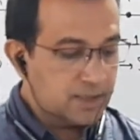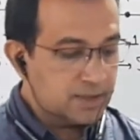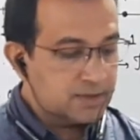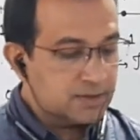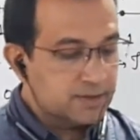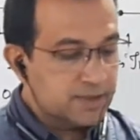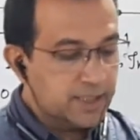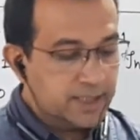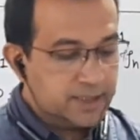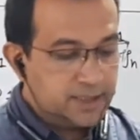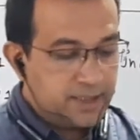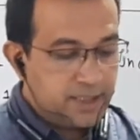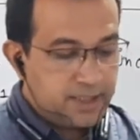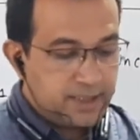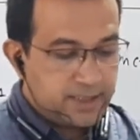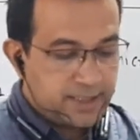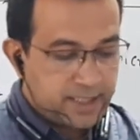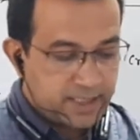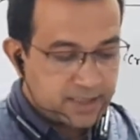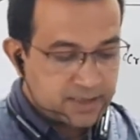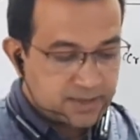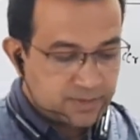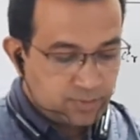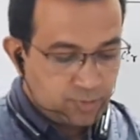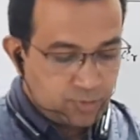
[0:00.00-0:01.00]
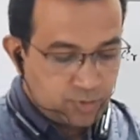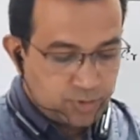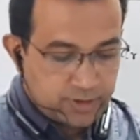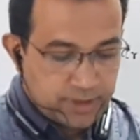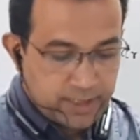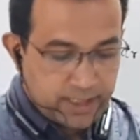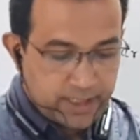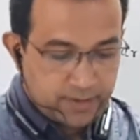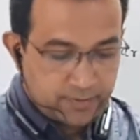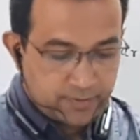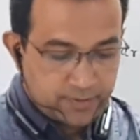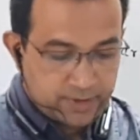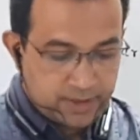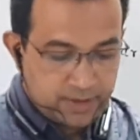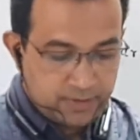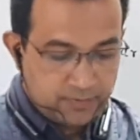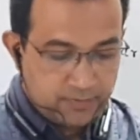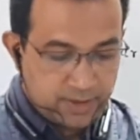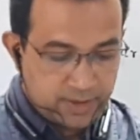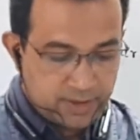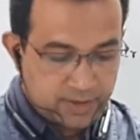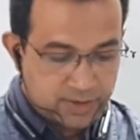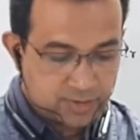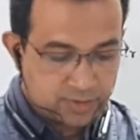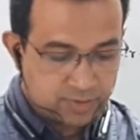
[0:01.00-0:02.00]
Then in textbook they have
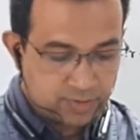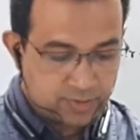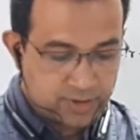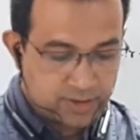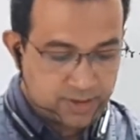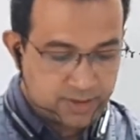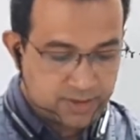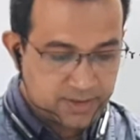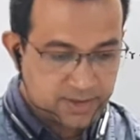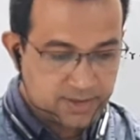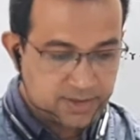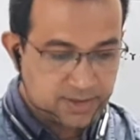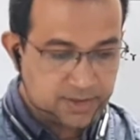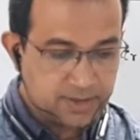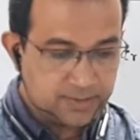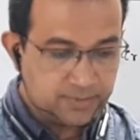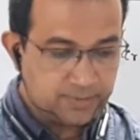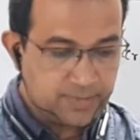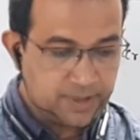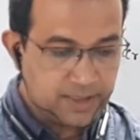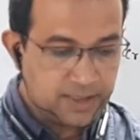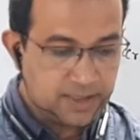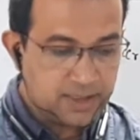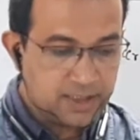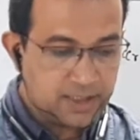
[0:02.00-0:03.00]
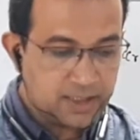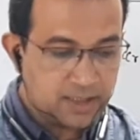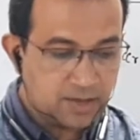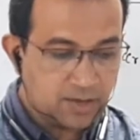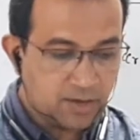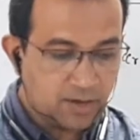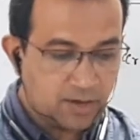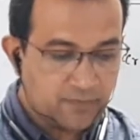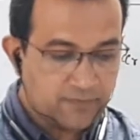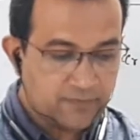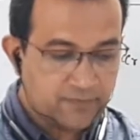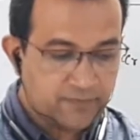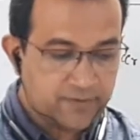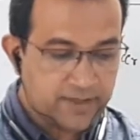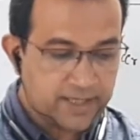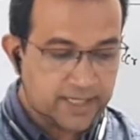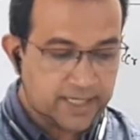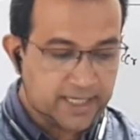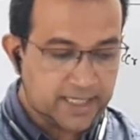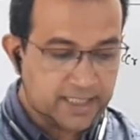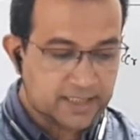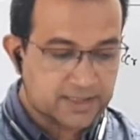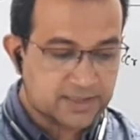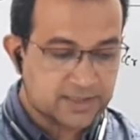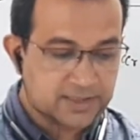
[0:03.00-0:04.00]
given students the meaning of
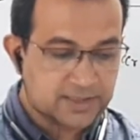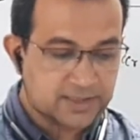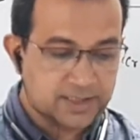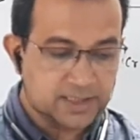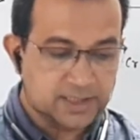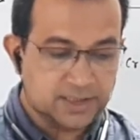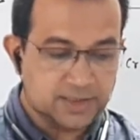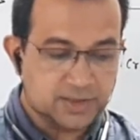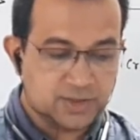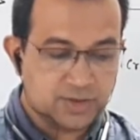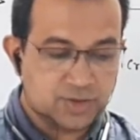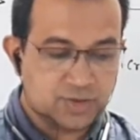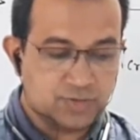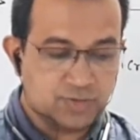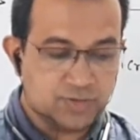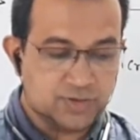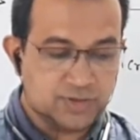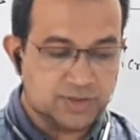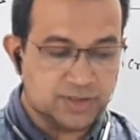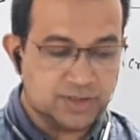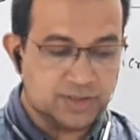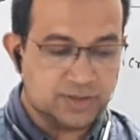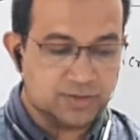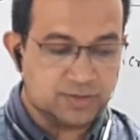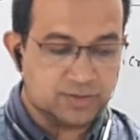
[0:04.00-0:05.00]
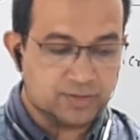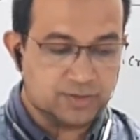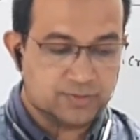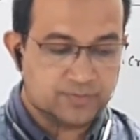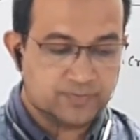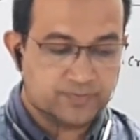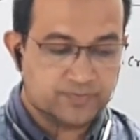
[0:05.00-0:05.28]
x tends to 0.